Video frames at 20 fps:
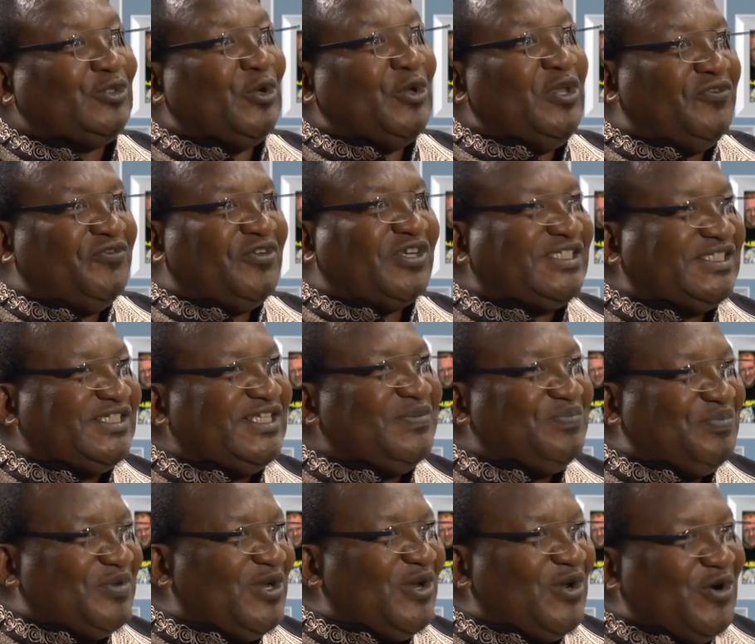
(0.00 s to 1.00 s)
So if you're
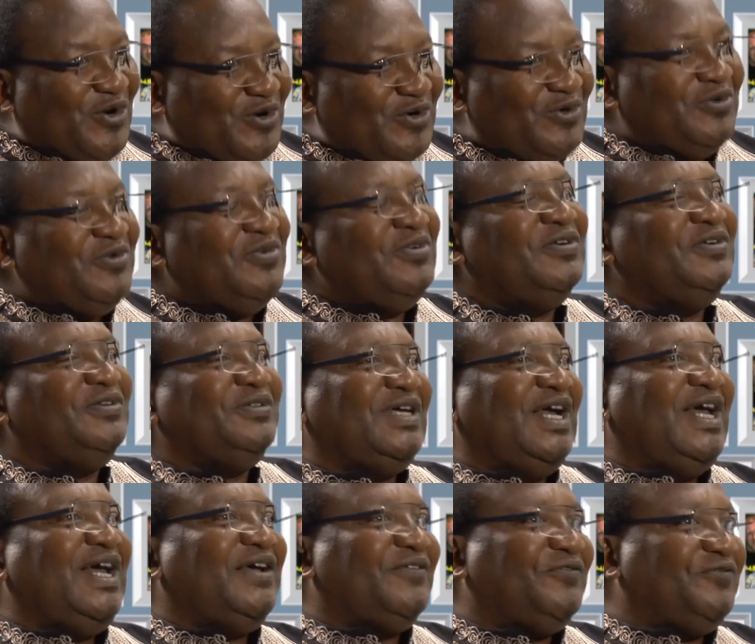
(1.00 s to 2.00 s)
still below
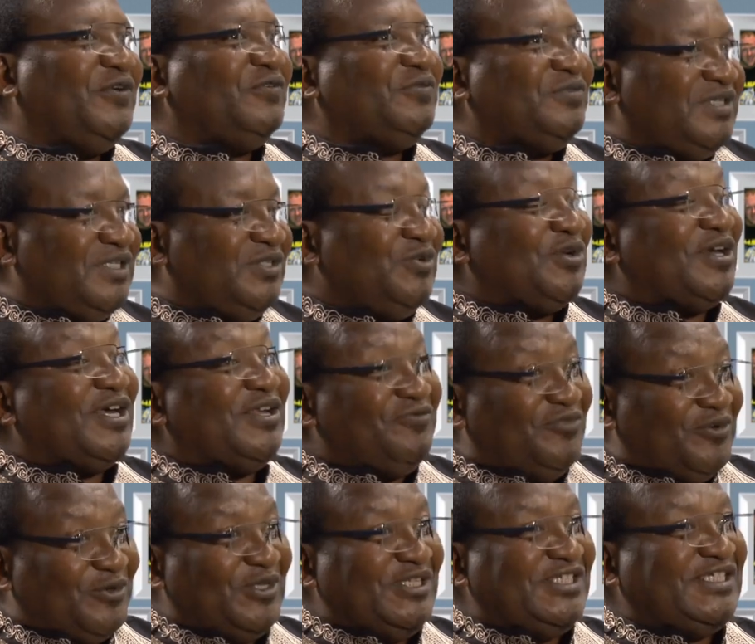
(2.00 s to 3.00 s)
50, you can
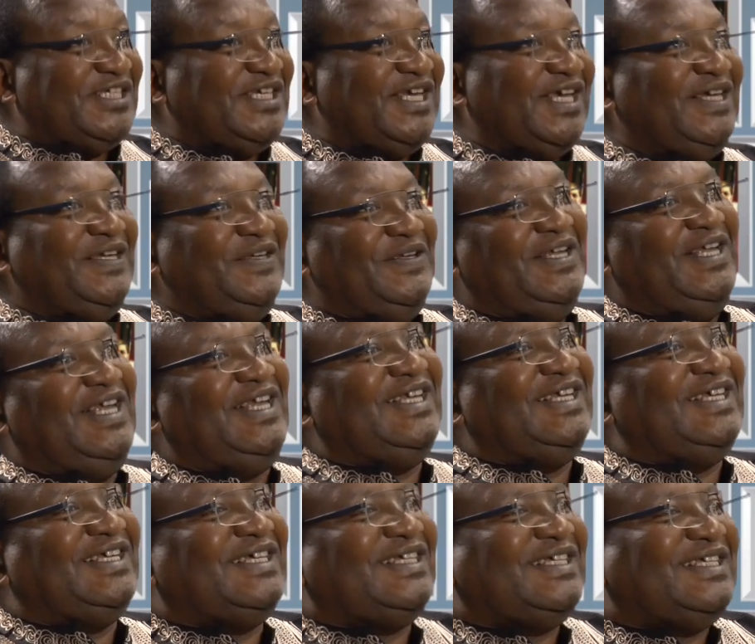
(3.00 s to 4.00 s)
volunteer.
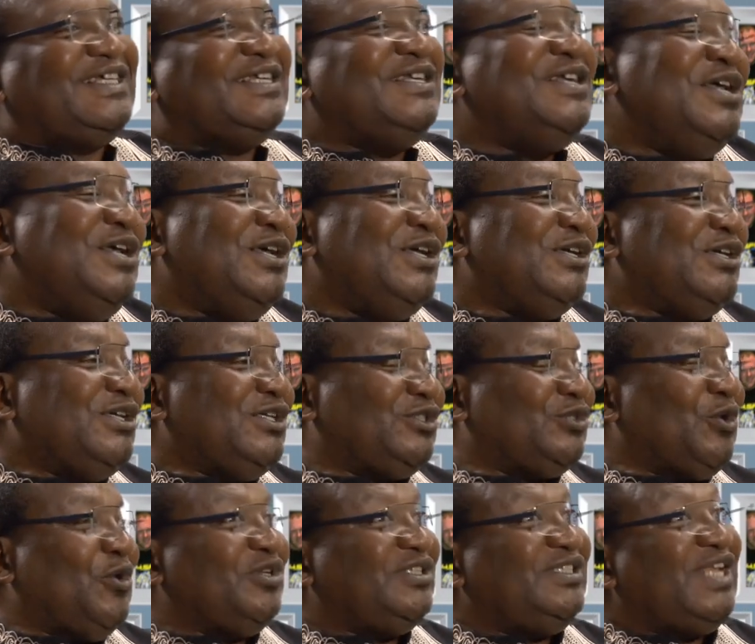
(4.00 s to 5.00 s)

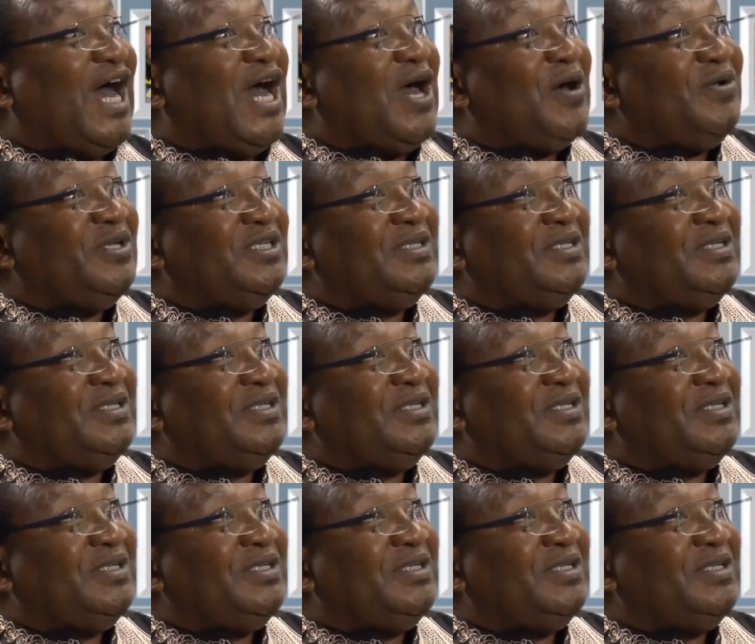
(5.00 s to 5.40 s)
So now